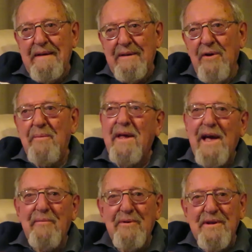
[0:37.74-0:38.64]
not being
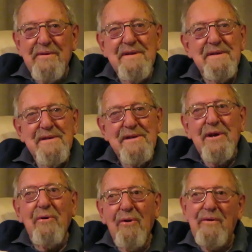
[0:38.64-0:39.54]
able to
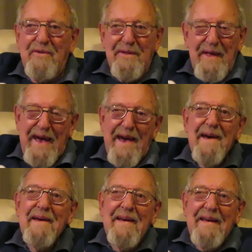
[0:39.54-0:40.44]
see all of you
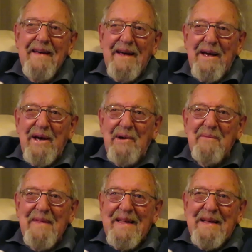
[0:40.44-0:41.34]
there,
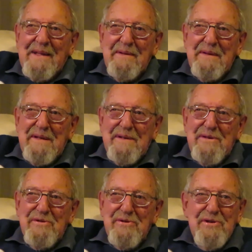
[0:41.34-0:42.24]

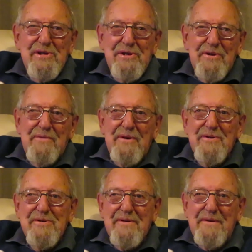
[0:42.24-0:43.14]
the tradition
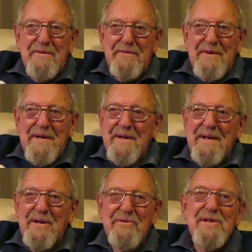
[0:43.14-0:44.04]
of
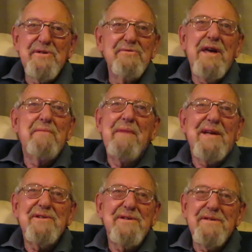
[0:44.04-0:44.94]
CRES cricket
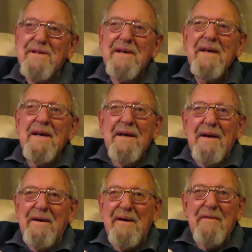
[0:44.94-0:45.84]
matches
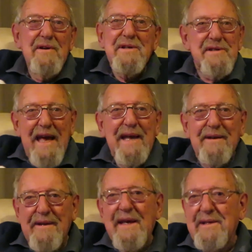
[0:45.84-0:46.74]
a very
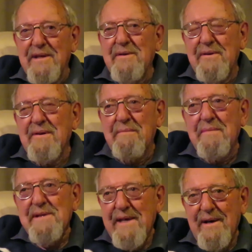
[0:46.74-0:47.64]
sad thing to
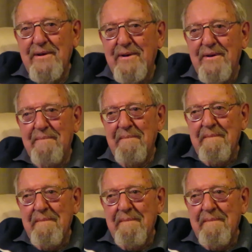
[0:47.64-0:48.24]
miss out on.